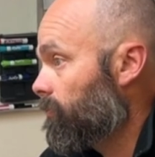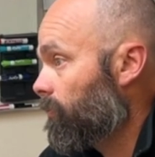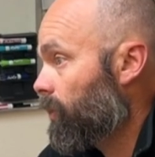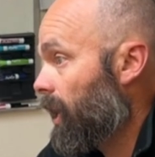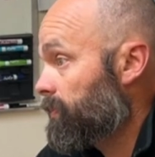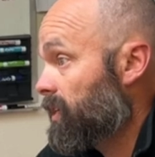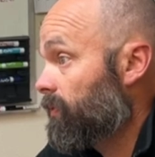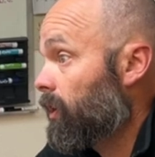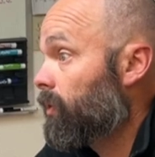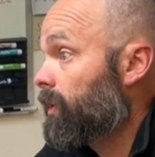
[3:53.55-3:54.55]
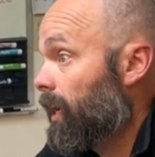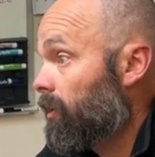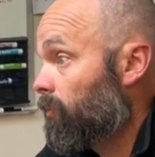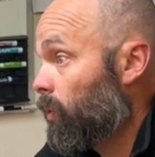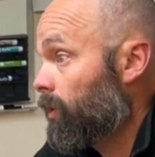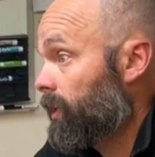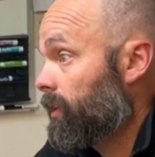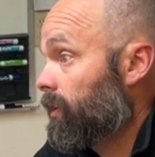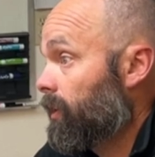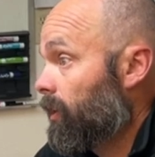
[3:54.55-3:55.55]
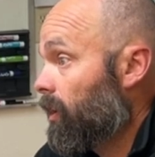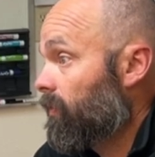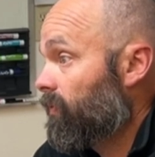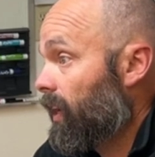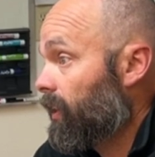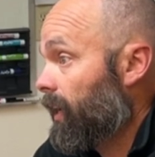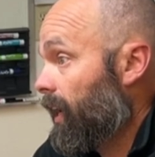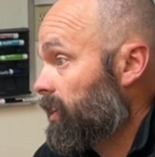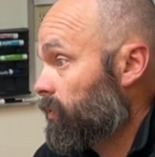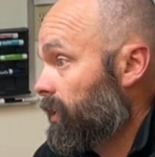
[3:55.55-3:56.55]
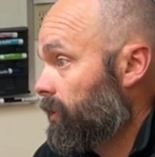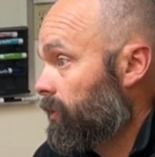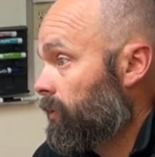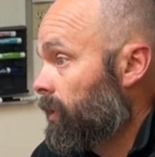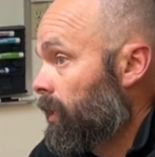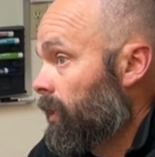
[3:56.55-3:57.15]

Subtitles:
perhaps even go down more here in Garden Valley as we do